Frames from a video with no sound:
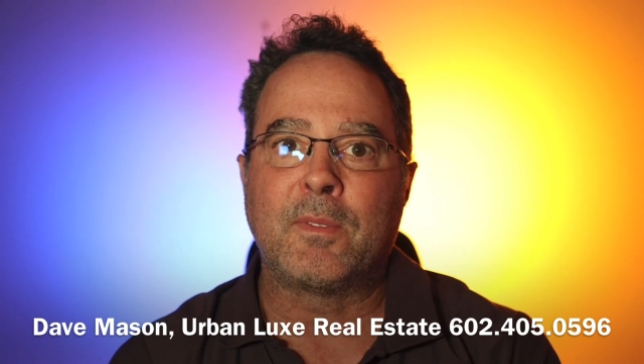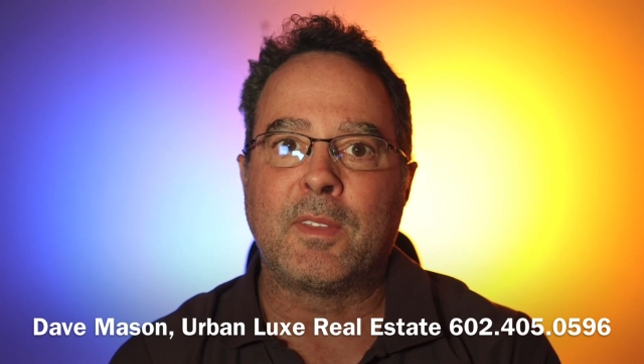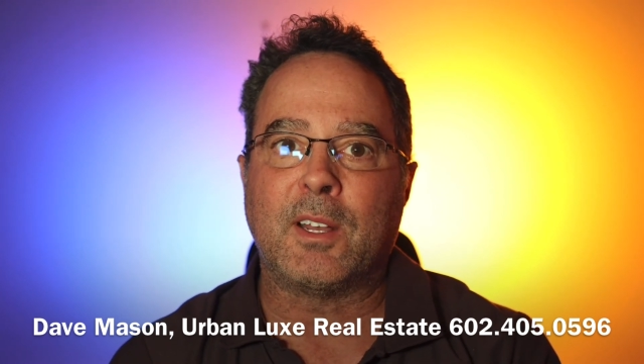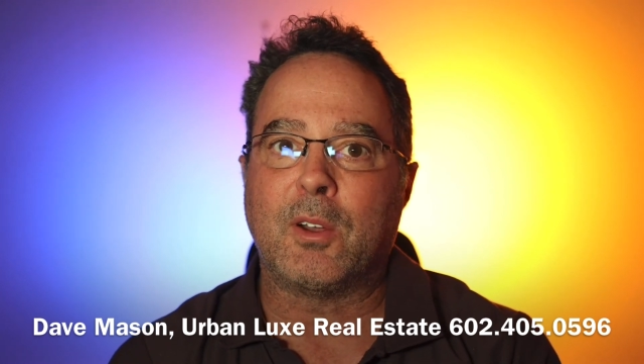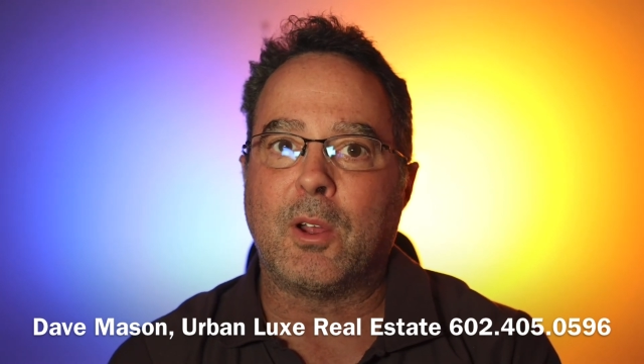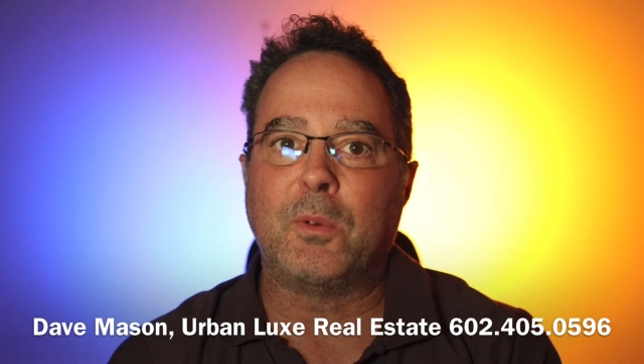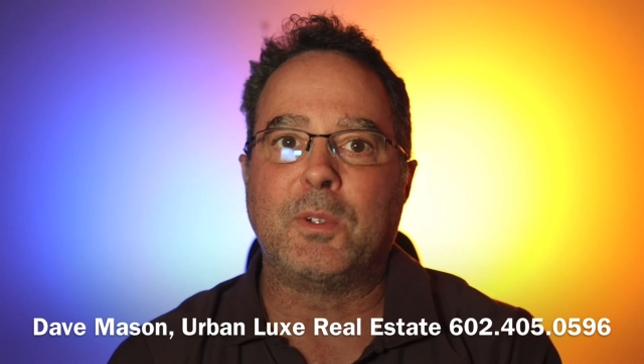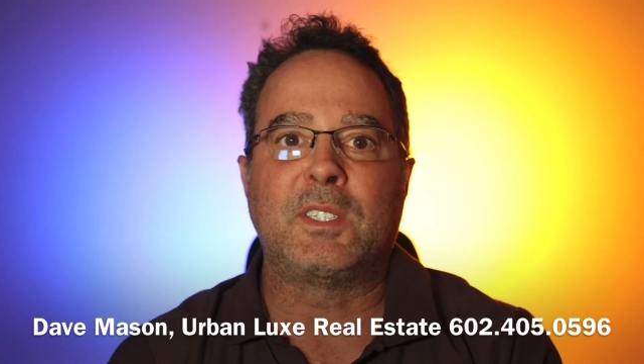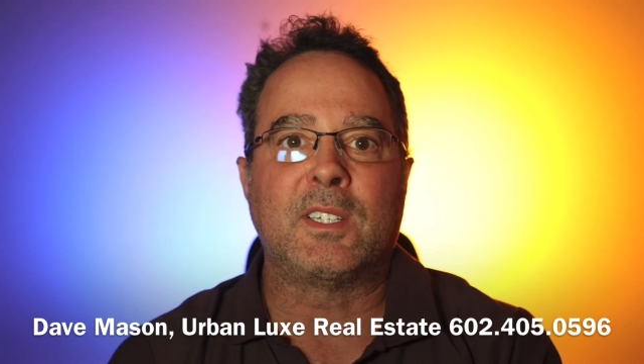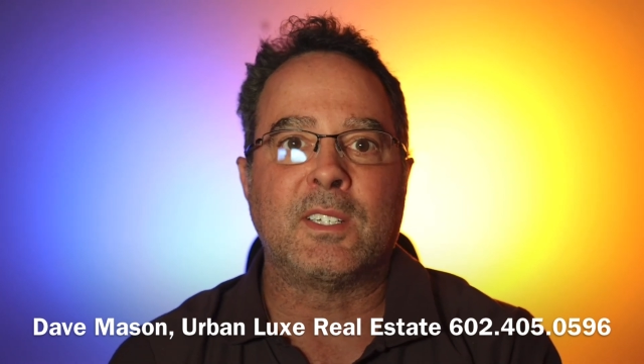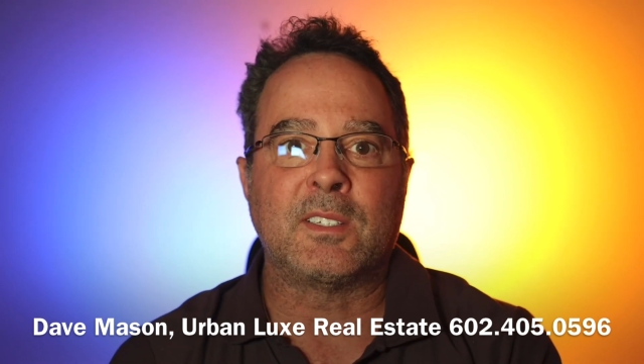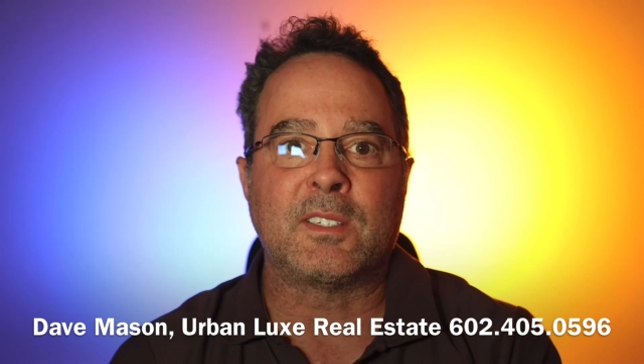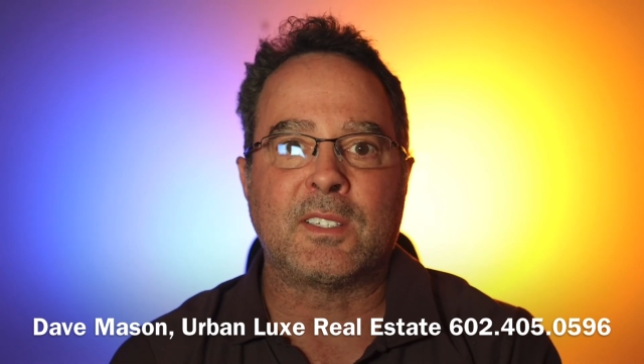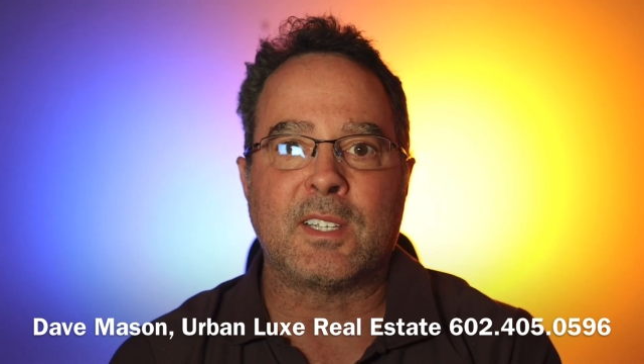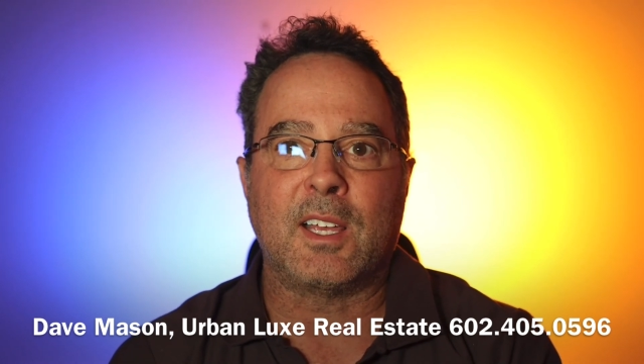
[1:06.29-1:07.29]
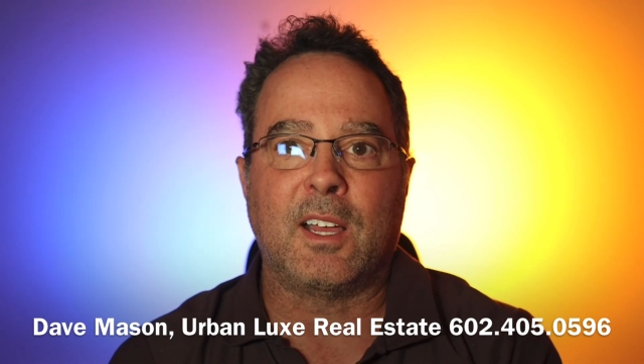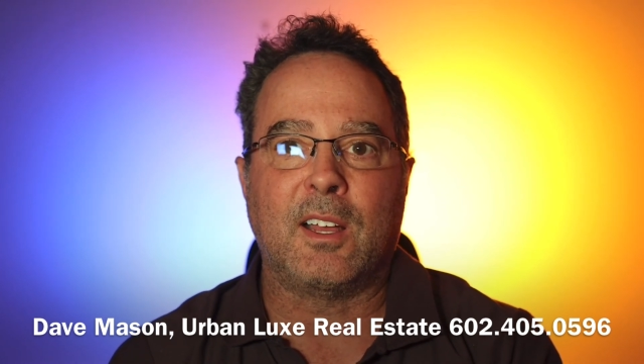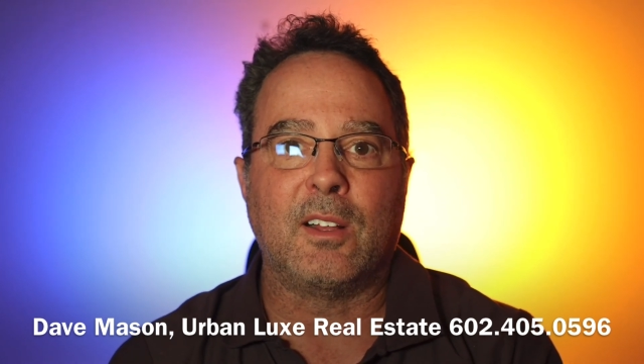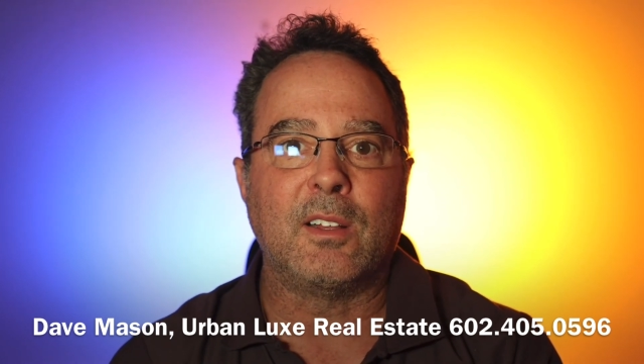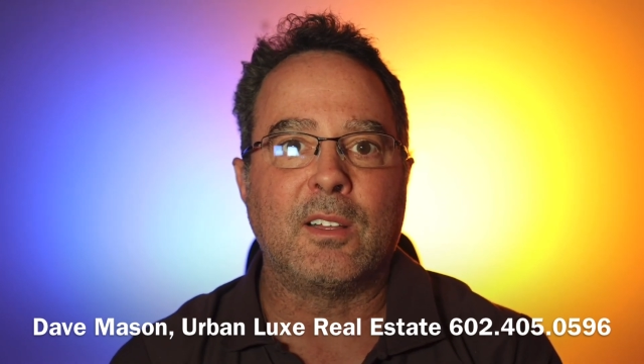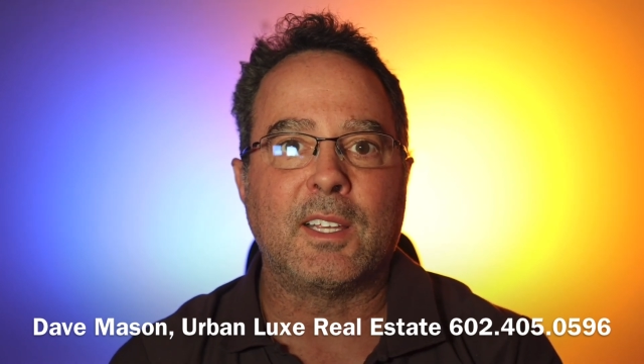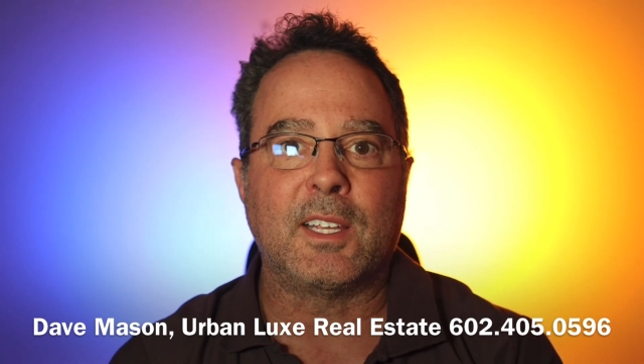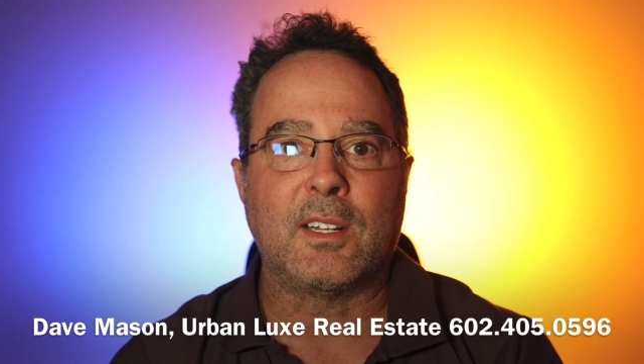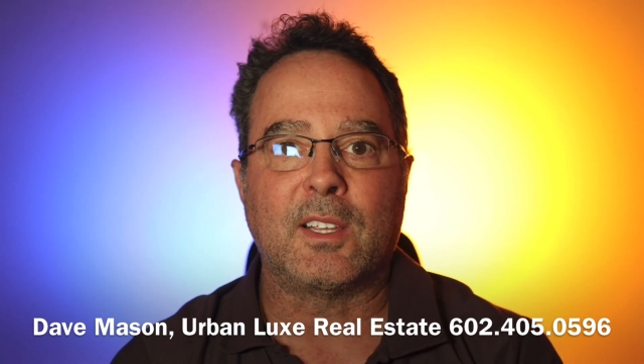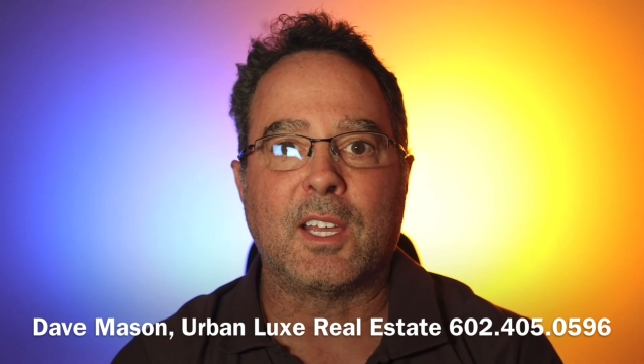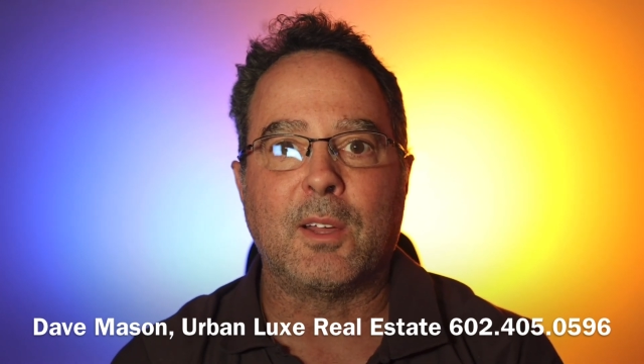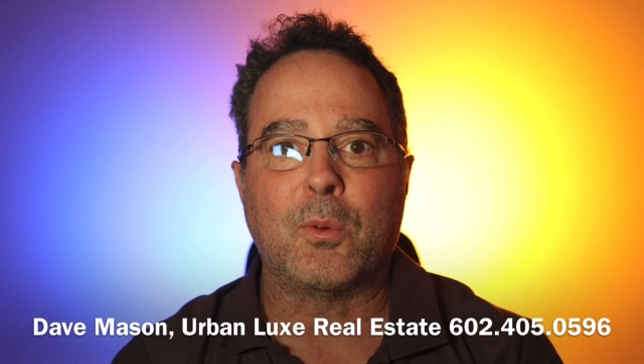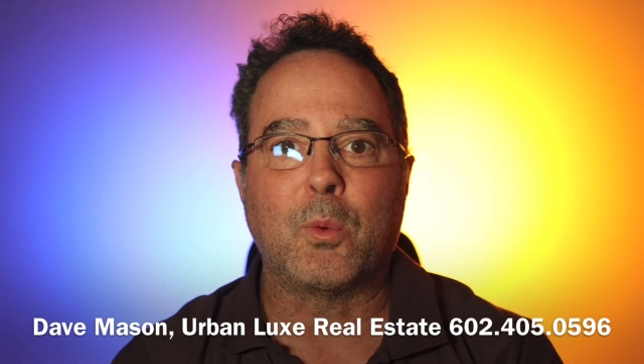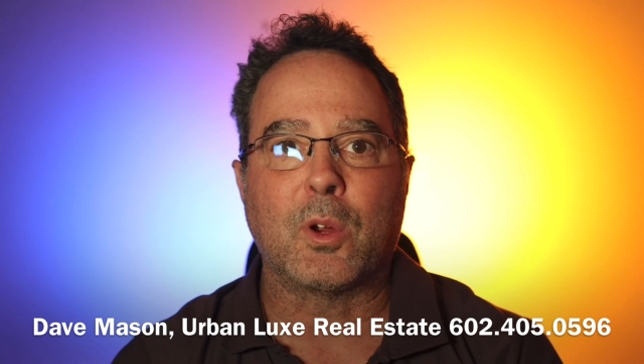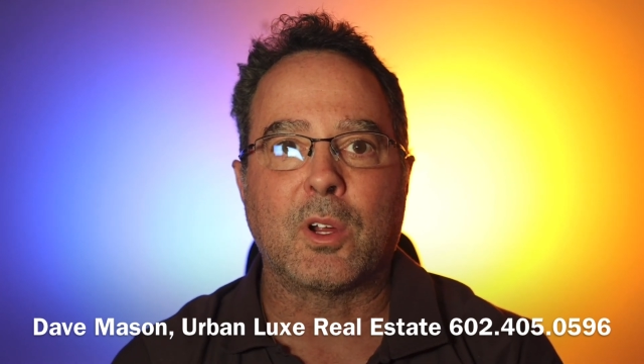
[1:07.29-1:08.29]
They're always going to sell. It'll
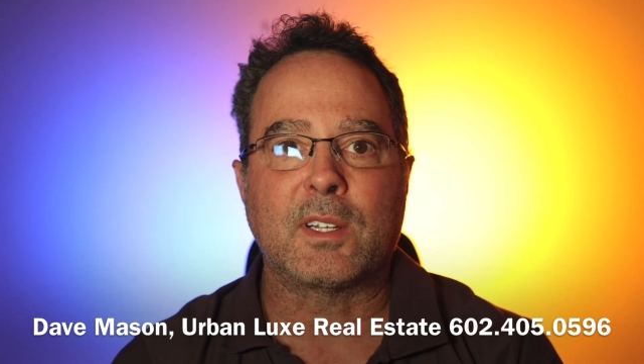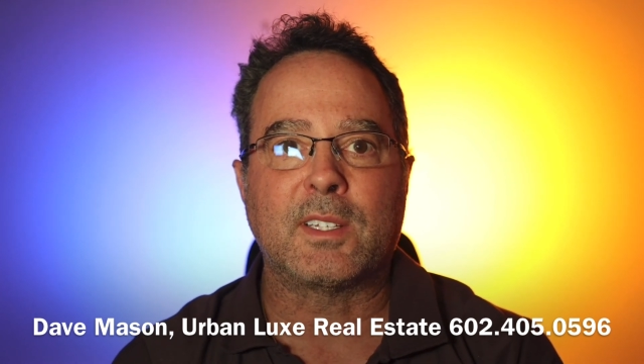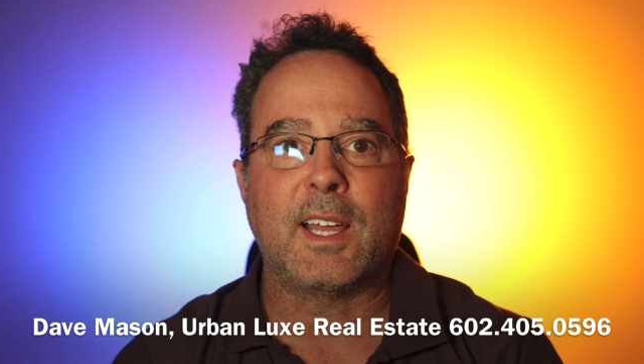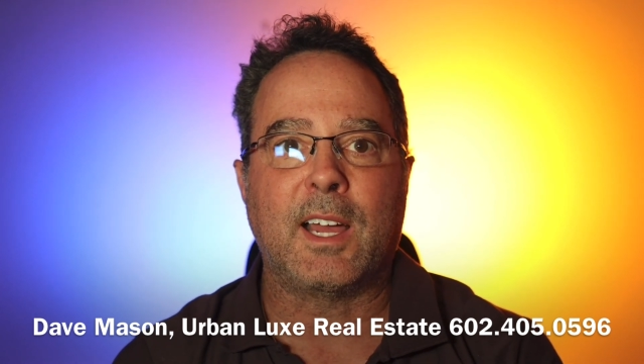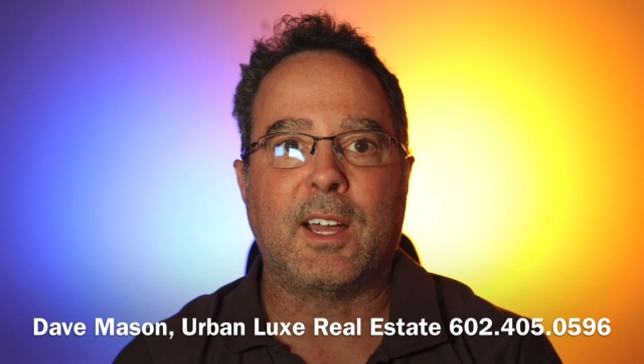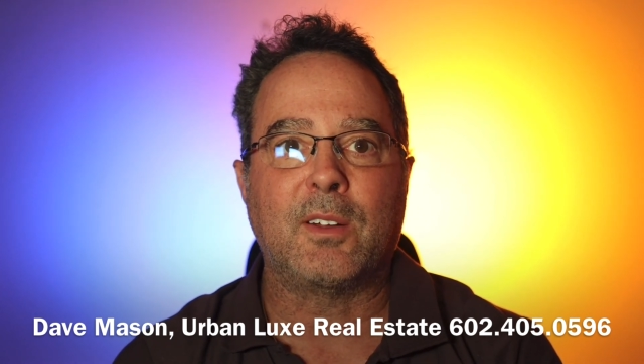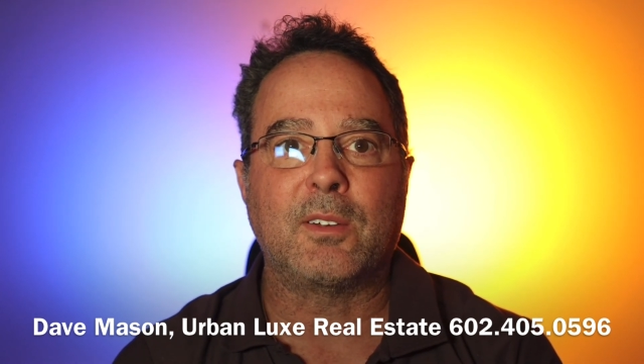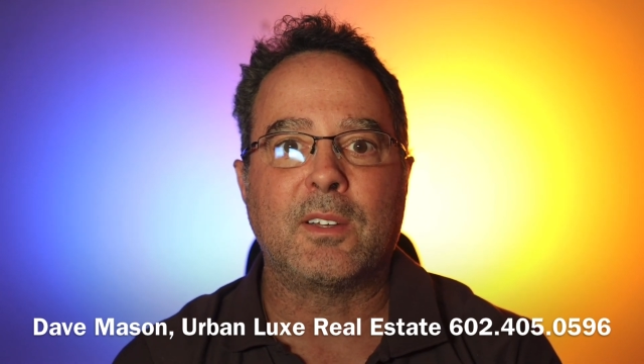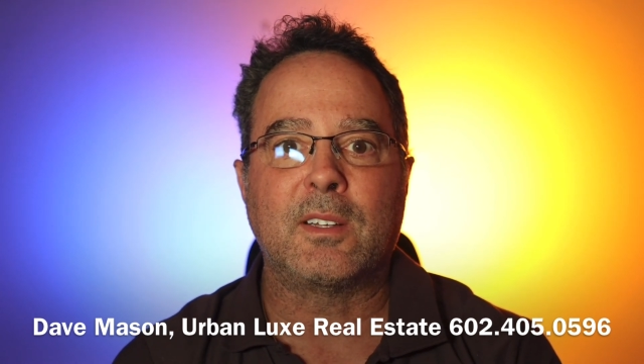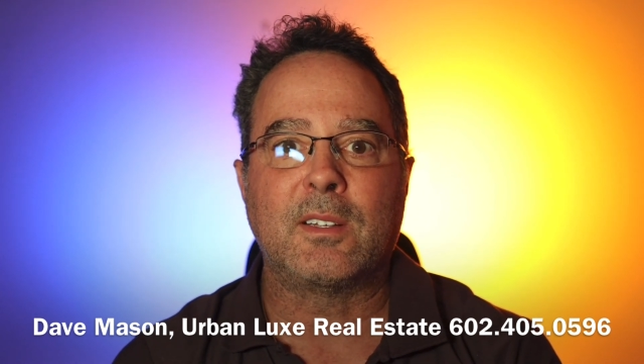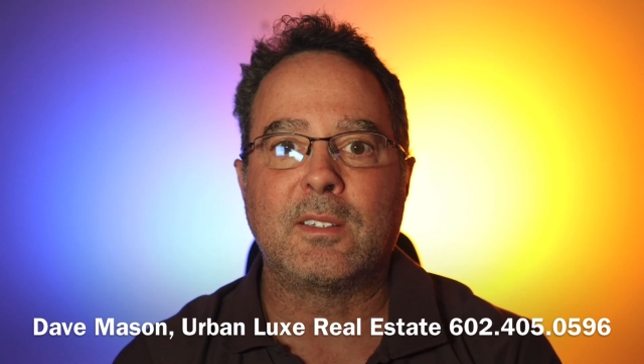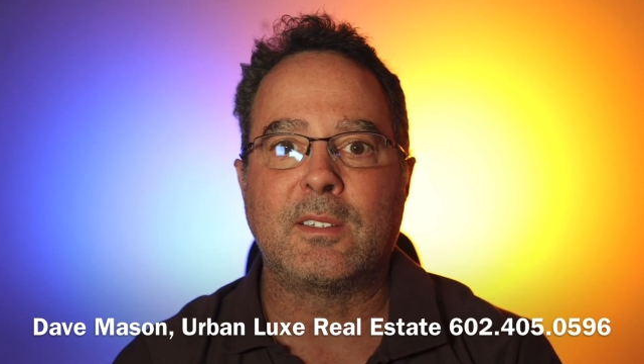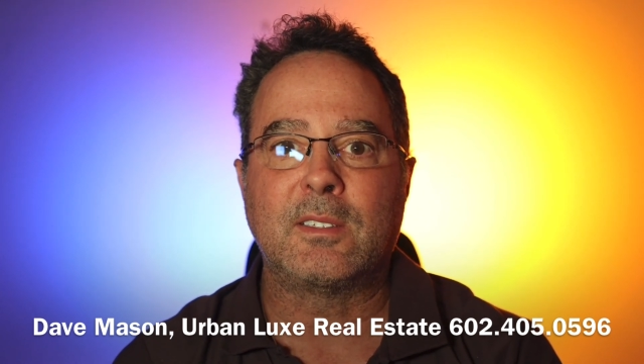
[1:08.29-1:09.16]
get worked out.